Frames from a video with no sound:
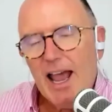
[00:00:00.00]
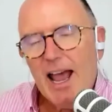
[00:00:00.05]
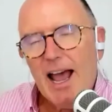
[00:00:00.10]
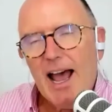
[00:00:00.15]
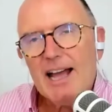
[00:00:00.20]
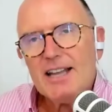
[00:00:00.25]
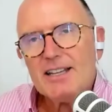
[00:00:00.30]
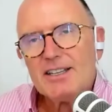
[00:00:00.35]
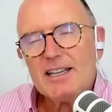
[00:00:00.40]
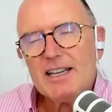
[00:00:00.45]

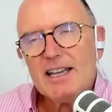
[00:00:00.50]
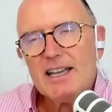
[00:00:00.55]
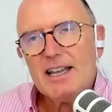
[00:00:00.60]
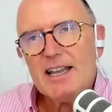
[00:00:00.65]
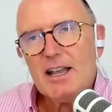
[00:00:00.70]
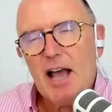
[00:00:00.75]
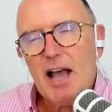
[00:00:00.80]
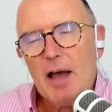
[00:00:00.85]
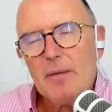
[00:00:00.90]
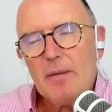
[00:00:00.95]
And
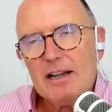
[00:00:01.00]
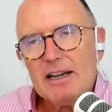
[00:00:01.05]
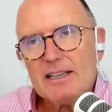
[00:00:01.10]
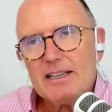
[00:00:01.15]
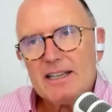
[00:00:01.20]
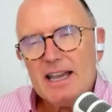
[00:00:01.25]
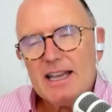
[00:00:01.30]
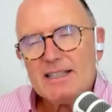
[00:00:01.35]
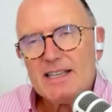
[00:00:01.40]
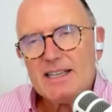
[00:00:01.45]
I mean,
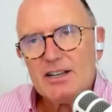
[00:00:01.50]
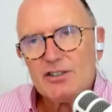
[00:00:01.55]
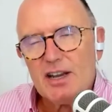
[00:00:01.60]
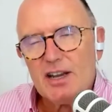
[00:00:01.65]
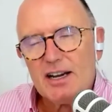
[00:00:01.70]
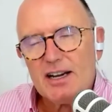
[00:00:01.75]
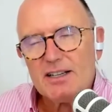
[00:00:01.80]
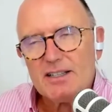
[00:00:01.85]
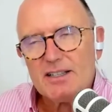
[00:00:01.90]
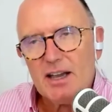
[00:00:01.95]
it's interesting
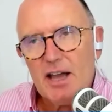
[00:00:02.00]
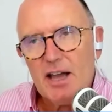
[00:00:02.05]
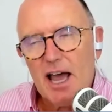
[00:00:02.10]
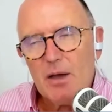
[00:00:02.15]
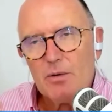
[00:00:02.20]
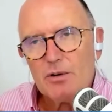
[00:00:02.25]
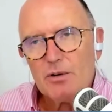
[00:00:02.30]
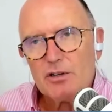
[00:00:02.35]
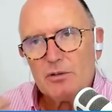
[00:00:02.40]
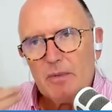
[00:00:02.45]
because I
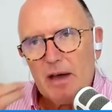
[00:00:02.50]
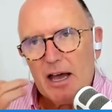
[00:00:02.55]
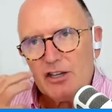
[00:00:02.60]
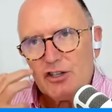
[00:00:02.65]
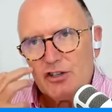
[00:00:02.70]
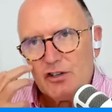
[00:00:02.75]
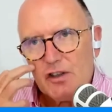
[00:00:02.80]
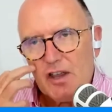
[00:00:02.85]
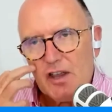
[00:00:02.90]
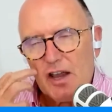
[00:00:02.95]
would
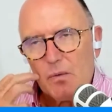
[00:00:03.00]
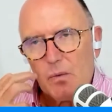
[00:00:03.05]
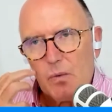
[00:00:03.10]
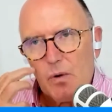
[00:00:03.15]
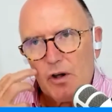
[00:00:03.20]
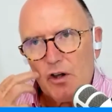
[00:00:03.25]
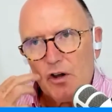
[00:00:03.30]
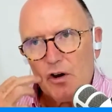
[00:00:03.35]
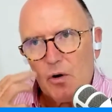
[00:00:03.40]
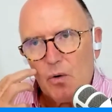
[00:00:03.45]
imagine that
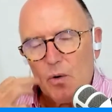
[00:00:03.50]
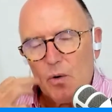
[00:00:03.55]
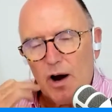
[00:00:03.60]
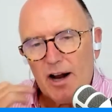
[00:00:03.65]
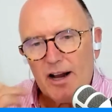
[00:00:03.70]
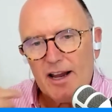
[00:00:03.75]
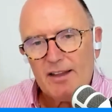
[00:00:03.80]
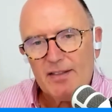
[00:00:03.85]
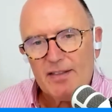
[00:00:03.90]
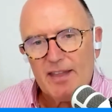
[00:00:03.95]
when you're
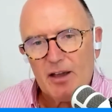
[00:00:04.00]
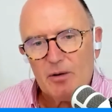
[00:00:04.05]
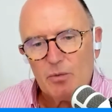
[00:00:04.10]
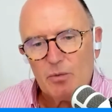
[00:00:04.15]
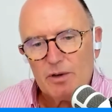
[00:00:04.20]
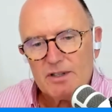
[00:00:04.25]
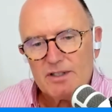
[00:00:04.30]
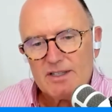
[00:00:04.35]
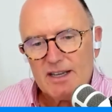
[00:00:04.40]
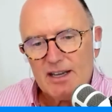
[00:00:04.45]
working then
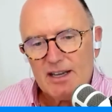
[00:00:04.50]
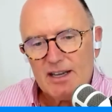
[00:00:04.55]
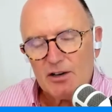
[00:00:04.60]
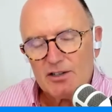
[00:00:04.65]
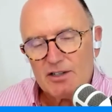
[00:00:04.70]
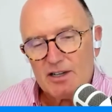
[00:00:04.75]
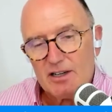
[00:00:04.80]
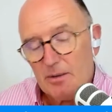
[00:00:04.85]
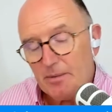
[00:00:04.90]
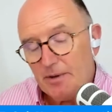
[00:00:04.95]
with
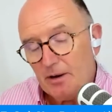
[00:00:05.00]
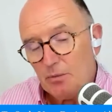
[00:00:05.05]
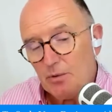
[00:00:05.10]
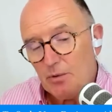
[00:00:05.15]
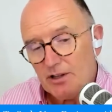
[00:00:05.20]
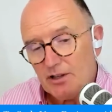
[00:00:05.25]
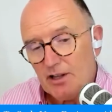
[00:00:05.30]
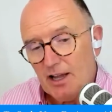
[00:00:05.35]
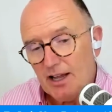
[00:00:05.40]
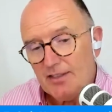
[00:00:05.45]
CEOs, I
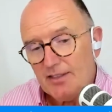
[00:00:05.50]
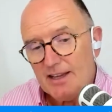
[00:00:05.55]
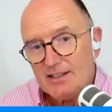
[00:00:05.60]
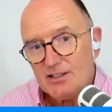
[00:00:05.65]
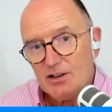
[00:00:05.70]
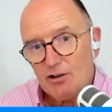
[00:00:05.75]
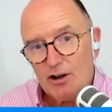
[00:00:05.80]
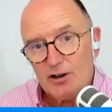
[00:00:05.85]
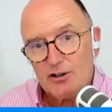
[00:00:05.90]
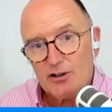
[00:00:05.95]
mean, and these
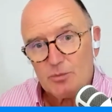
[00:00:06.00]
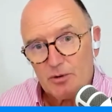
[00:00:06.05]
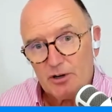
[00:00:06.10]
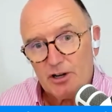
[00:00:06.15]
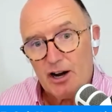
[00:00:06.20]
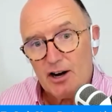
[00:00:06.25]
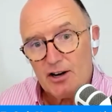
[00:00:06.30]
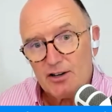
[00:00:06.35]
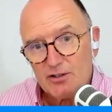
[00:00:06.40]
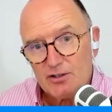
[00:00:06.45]
are
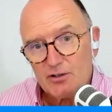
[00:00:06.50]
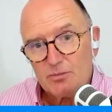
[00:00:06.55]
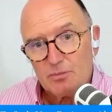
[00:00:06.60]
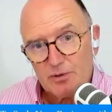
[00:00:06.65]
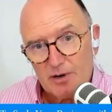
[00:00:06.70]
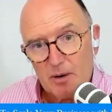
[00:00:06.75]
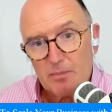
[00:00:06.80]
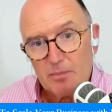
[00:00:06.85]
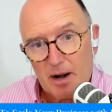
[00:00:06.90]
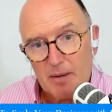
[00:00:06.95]
entrepreneurs who
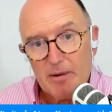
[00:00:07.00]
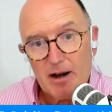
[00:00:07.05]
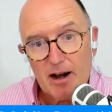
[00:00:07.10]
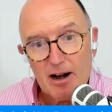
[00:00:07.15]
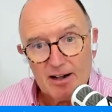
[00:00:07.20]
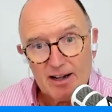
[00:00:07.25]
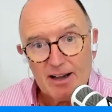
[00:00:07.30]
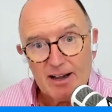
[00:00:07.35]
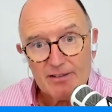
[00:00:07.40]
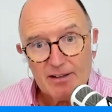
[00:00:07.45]

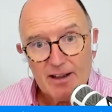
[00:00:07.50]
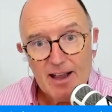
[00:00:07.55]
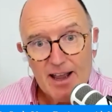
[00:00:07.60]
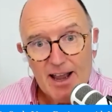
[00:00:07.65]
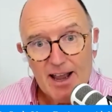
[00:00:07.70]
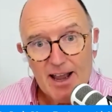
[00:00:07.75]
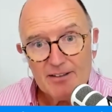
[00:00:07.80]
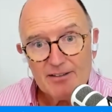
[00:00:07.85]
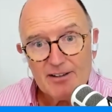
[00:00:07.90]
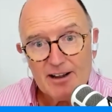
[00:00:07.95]
primarily
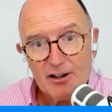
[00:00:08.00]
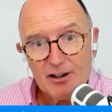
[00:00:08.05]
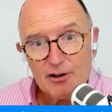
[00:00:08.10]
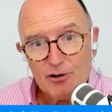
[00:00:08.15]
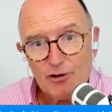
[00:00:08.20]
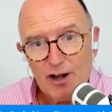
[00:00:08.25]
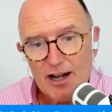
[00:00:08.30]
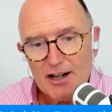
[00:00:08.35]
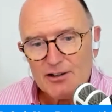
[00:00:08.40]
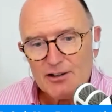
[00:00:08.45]
have kind of
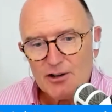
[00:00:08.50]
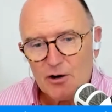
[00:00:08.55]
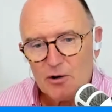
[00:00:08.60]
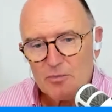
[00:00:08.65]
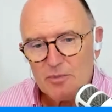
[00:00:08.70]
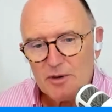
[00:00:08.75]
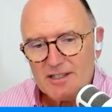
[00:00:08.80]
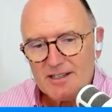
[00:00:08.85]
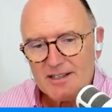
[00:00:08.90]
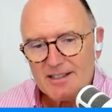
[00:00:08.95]
created their own
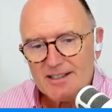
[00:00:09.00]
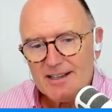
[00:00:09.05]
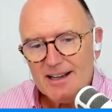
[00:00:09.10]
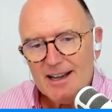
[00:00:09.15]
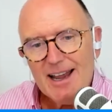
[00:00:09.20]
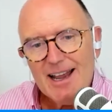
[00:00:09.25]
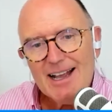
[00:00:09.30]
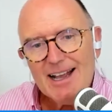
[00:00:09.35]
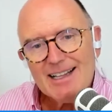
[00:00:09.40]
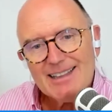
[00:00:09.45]
business.
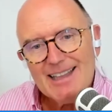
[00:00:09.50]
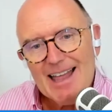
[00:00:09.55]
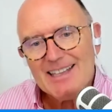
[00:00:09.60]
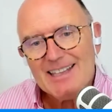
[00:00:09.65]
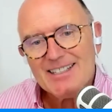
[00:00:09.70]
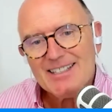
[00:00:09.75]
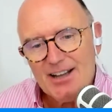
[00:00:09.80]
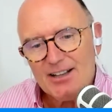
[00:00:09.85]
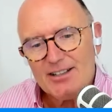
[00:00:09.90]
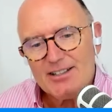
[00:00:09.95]

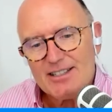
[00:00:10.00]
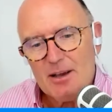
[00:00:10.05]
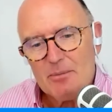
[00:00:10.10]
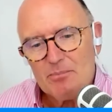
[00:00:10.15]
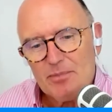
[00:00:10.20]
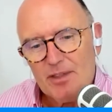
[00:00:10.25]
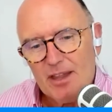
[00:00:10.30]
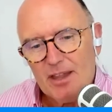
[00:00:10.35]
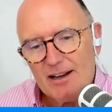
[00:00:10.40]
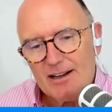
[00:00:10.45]
That's not
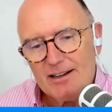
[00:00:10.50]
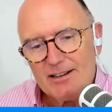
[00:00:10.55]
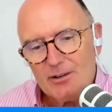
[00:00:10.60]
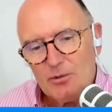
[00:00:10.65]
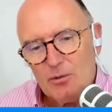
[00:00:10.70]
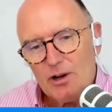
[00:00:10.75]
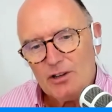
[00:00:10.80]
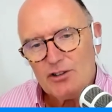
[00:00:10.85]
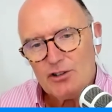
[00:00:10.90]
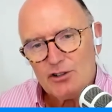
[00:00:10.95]
something,
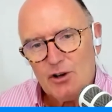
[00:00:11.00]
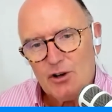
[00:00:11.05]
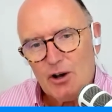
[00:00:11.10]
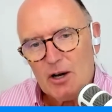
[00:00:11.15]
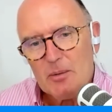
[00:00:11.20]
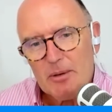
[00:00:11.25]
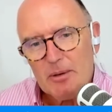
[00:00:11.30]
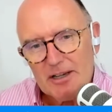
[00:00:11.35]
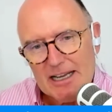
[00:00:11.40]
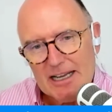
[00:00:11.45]
what you're
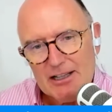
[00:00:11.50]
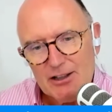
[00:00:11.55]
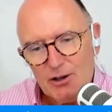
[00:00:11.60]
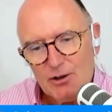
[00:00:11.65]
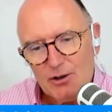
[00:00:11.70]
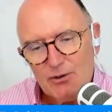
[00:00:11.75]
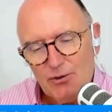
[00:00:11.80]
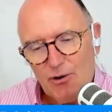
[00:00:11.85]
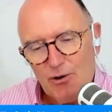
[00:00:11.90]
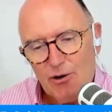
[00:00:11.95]
talking about in
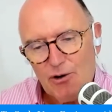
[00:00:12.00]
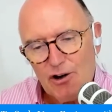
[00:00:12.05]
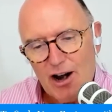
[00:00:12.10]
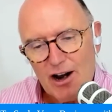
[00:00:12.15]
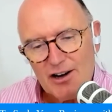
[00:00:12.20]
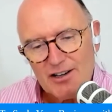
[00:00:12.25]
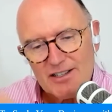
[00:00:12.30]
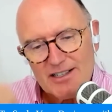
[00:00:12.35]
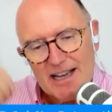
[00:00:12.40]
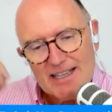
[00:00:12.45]
those 4
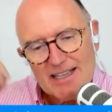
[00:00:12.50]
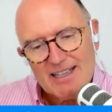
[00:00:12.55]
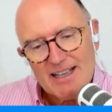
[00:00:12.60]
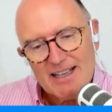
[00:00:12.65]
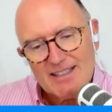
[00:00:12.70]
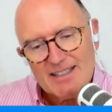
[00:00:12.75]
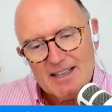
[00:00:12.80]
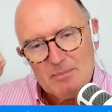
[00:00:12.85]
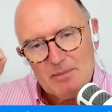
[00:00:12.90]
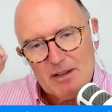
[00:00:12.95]
hours, it's not
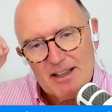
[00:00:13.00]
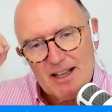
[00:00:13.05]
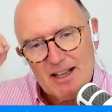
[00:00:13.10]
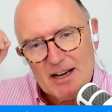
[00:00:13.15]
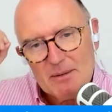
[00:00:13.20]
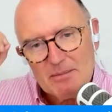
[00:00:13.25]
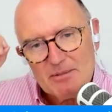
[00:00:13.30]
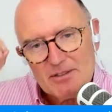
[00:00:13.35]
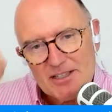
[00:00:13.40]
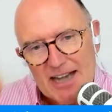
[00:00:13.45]
something that
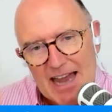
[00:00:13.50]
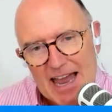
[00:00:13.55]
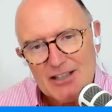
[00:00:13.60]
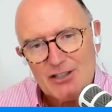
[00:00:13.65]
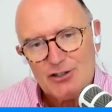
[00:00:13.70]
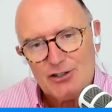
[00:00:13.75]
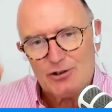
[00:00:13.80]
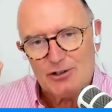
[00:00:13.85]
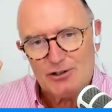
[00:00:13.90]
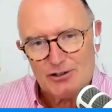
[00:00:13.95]
comes
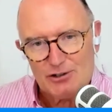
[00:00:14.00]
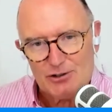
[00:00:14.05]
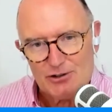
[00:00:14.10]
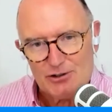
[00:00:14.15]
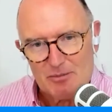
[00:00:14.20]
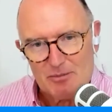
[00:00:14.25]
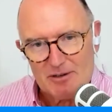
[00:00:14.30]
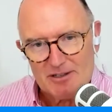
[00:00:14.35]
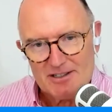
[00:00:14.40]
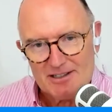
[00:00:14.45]
natural to
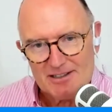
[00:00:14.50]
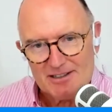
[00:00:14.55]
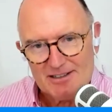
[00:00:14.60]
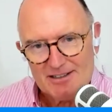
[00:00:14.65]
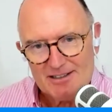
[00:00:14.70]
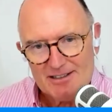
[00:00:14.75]
them, is it?